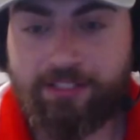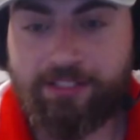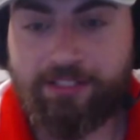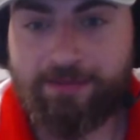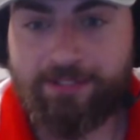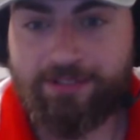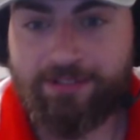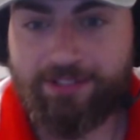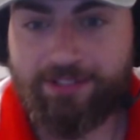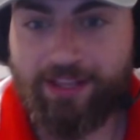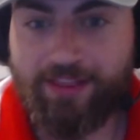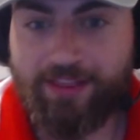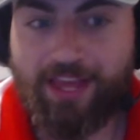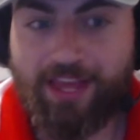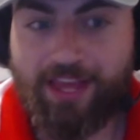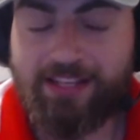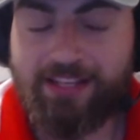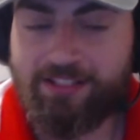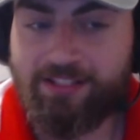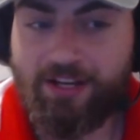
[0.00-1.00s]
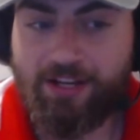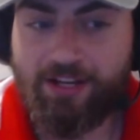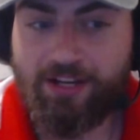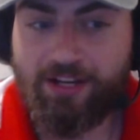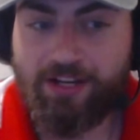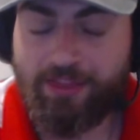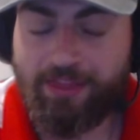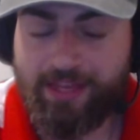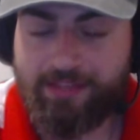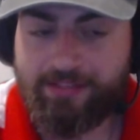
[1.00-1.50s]
are in that.
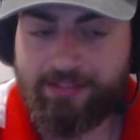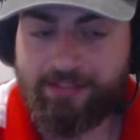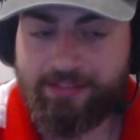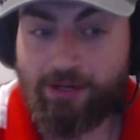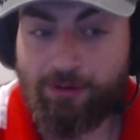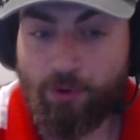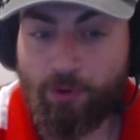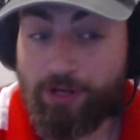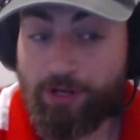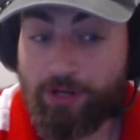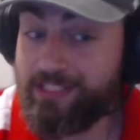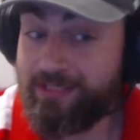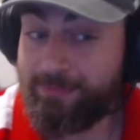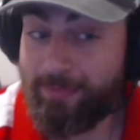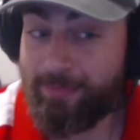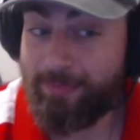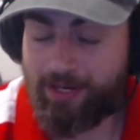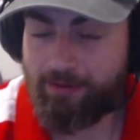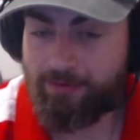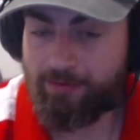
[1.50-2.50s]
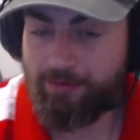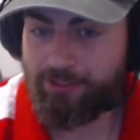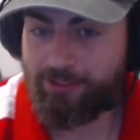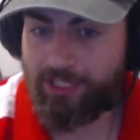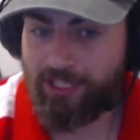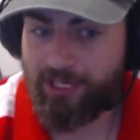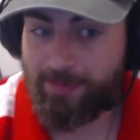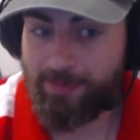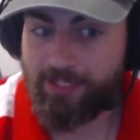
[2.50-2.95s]
There's no more expendable teams.